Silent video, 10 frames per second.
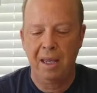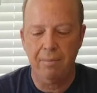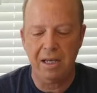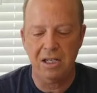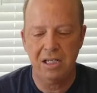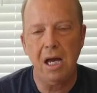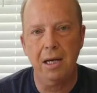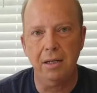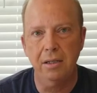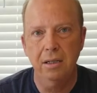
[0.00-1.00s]
My
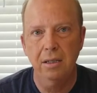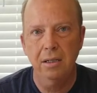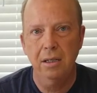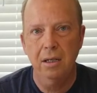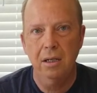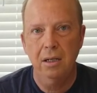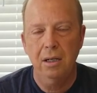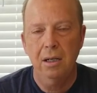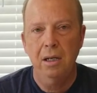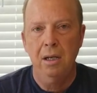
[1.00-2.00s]
son,
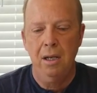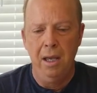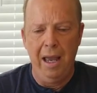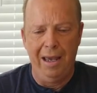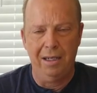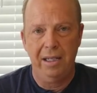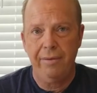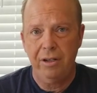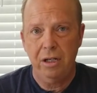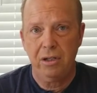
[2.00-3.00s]
at
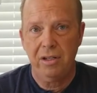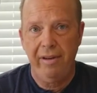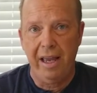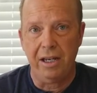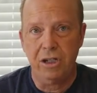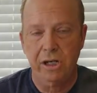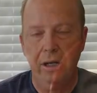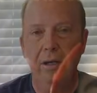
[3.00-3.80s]
11 years of age,